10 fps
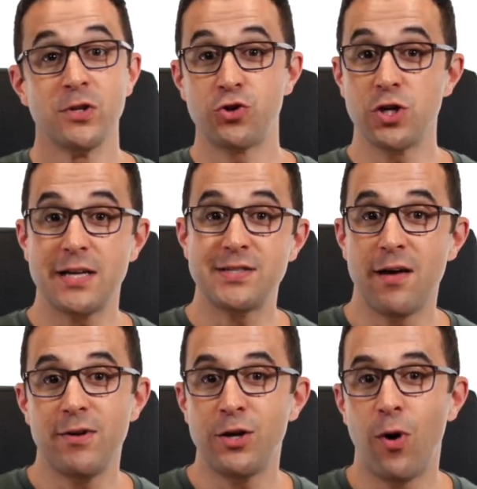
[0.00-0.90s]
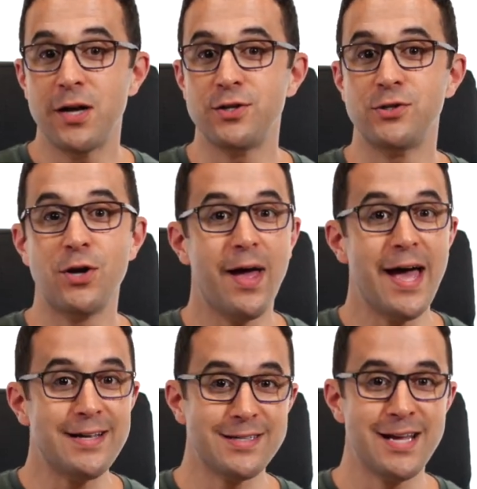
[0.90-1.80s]
Should you guys have any questions, don't
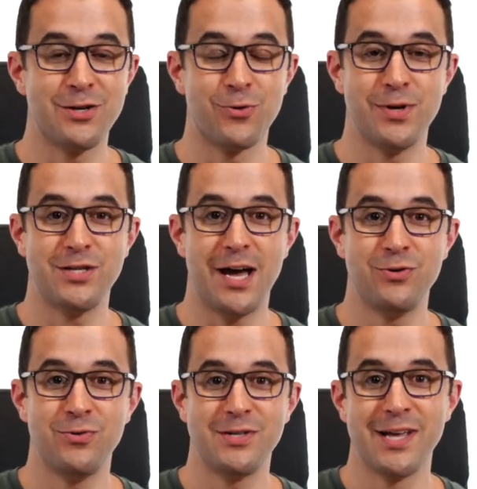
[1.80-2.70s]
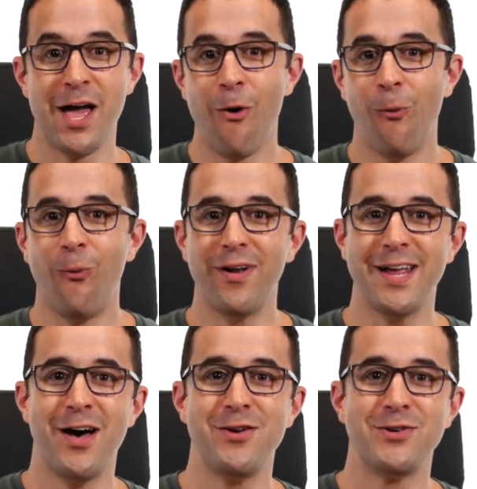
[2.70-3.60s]
hesitate to reach out to us, one
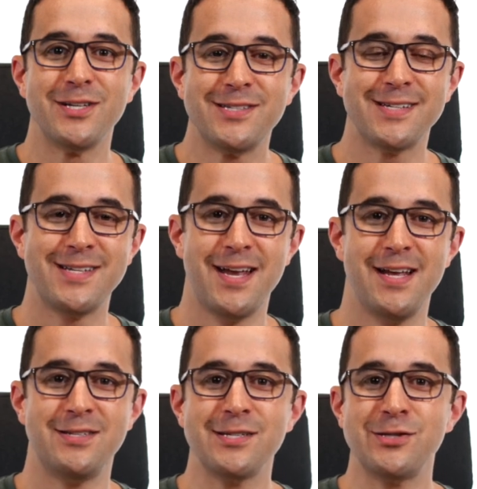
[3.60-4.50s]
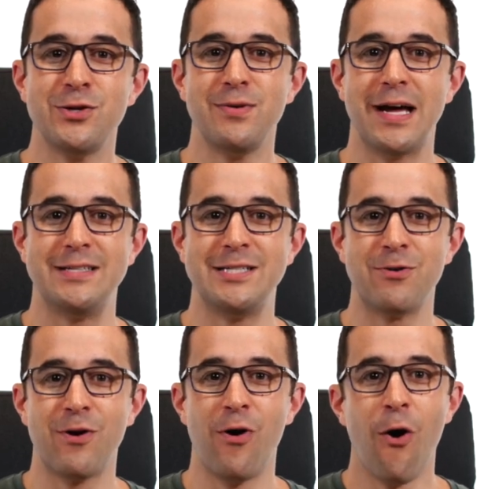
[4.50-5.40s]
eight hundred, six eight eight, six two nine
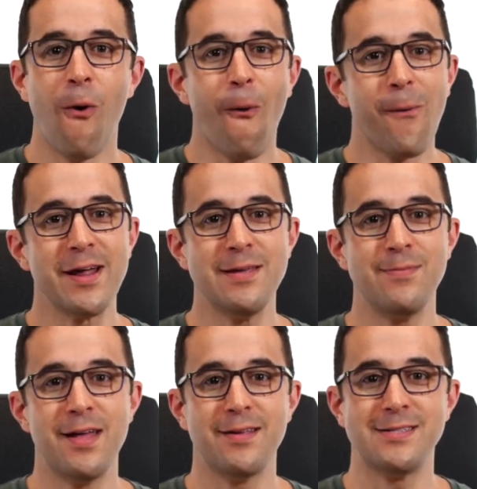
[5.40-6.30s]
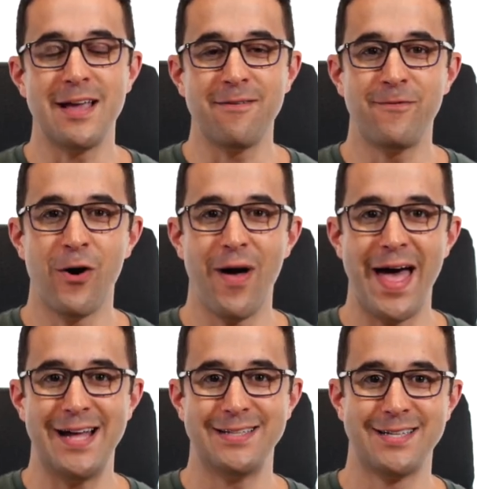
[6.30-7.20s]
zero, or email us info
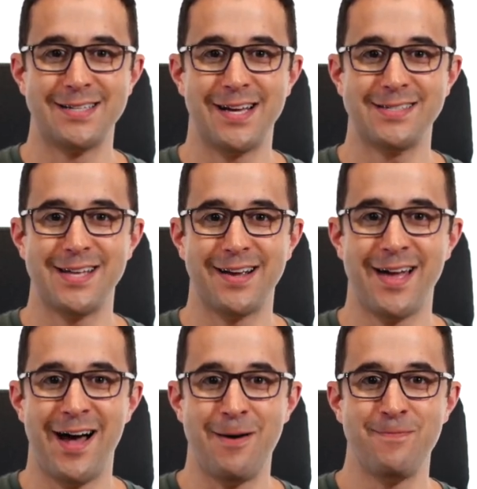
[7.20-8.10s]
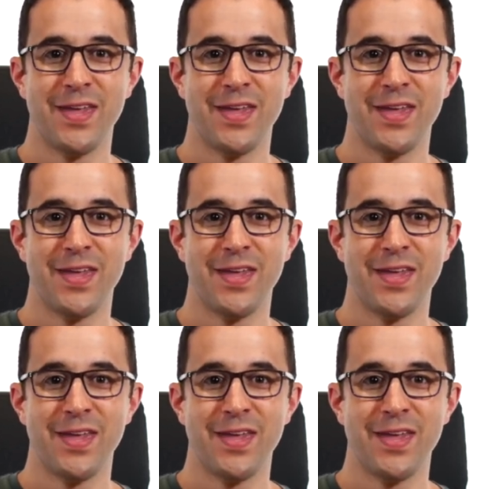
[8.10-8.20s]
at slicktextcom.